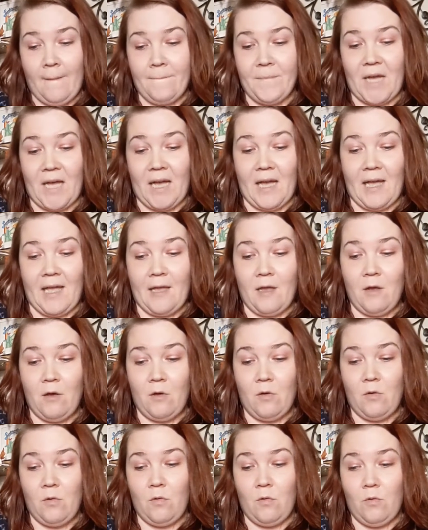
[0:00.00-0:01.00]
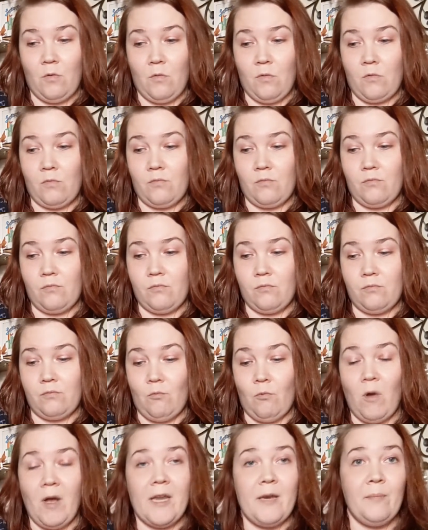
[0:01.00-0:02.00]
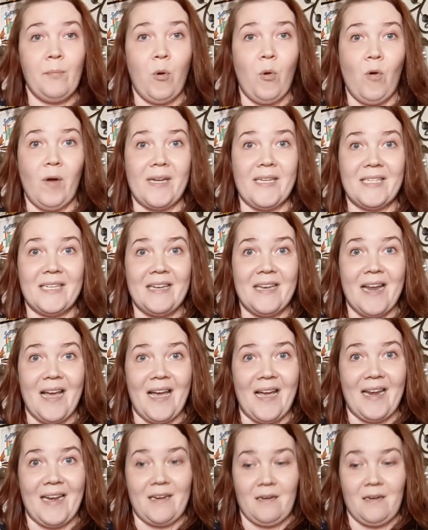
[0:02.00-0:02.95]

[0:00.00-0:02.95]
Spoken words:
by 1.9.